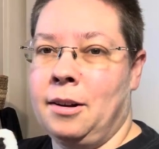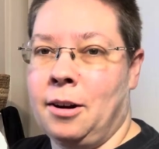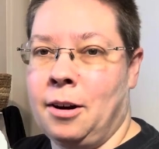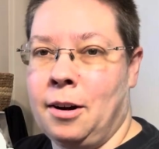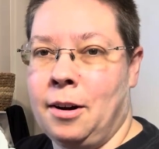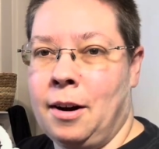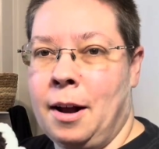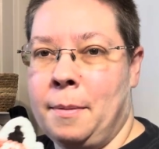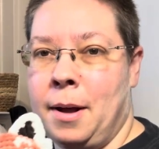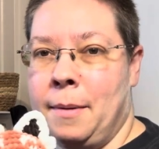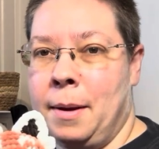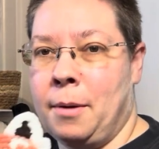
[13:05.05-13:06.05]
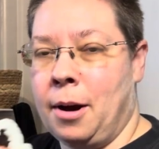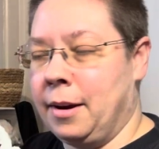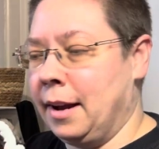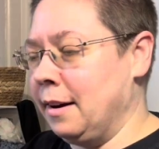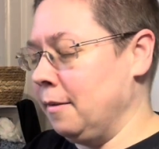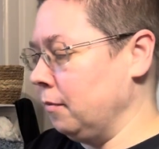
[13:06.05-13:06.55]
our upcoming
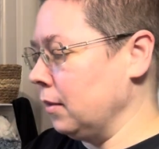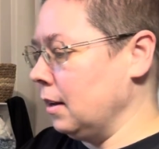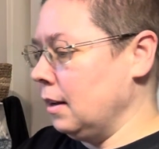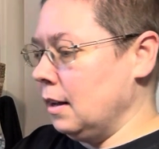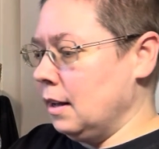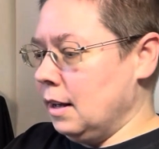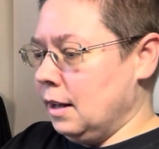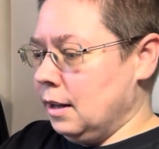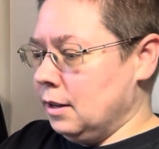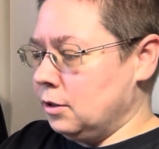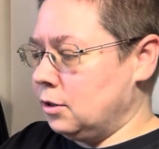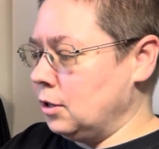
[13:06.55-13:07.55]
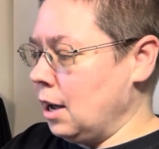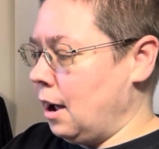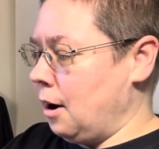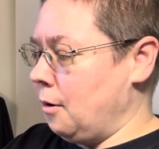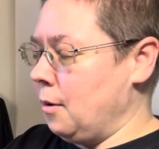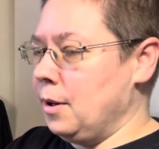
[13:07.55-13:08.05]
market.
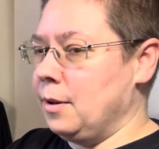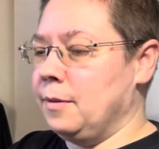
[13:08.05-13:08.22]
So